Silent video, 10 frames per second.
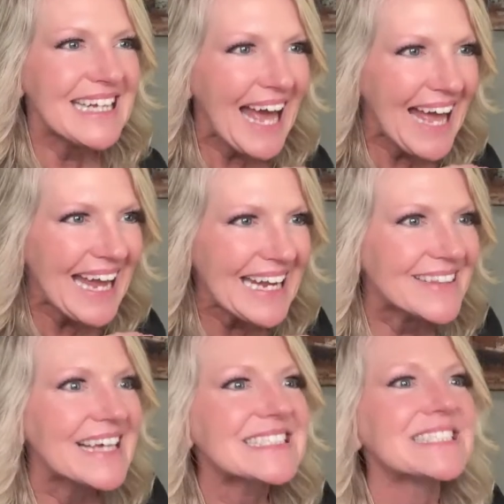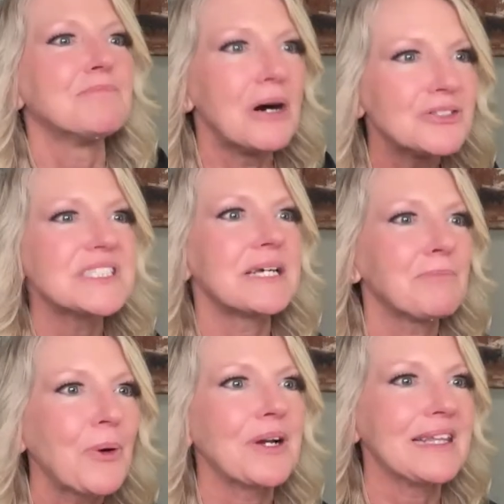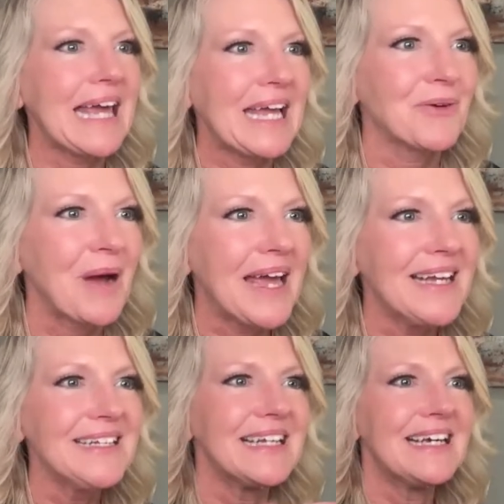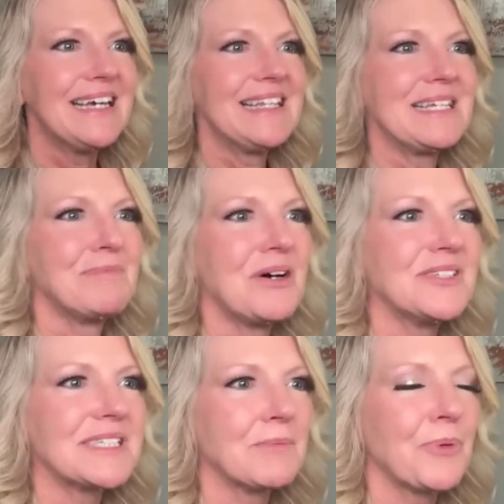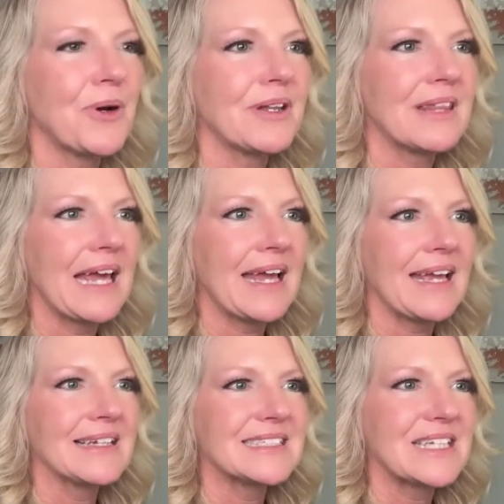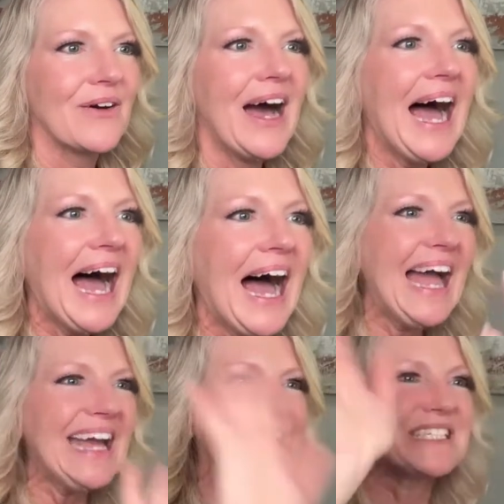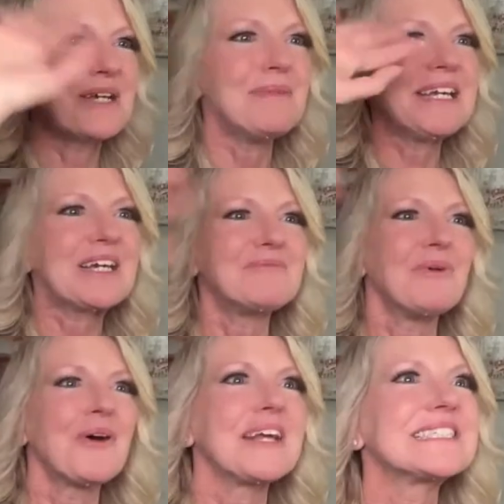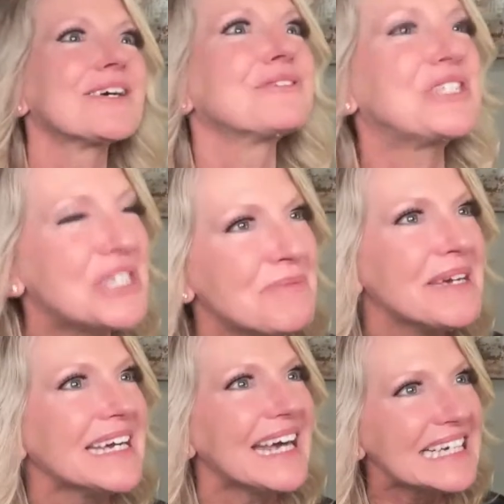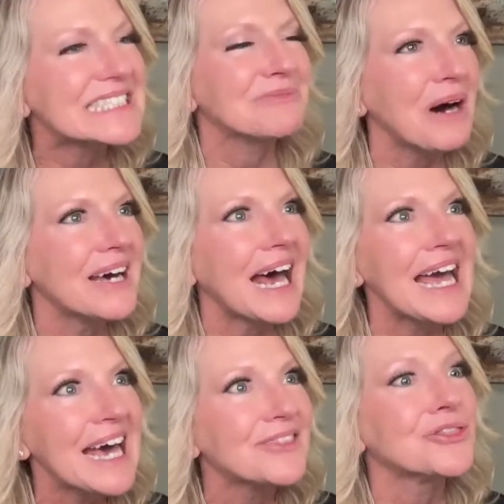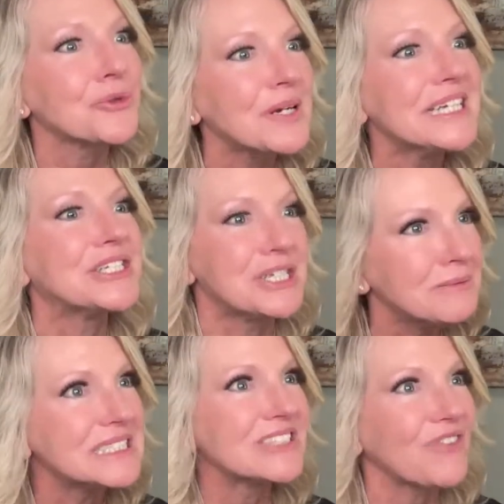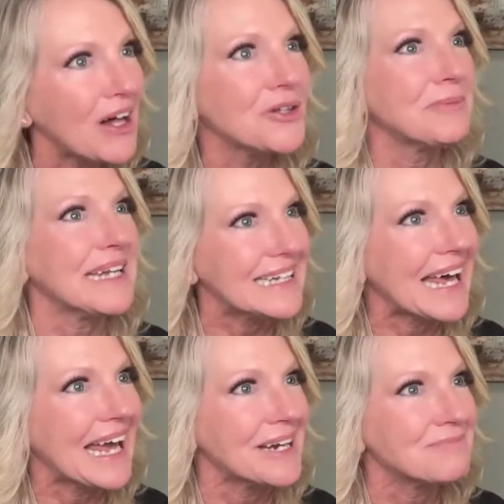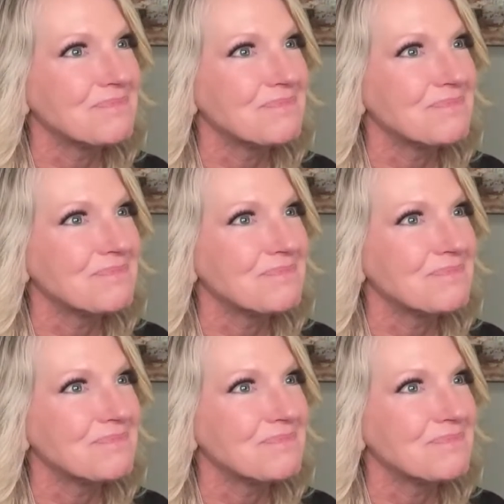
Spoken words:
Yay. And that's the most important thing, right? The most important thing. So, hey, Jimmy, good morning. So Jimmy, guess what? I had 3 Jimmys follow me today.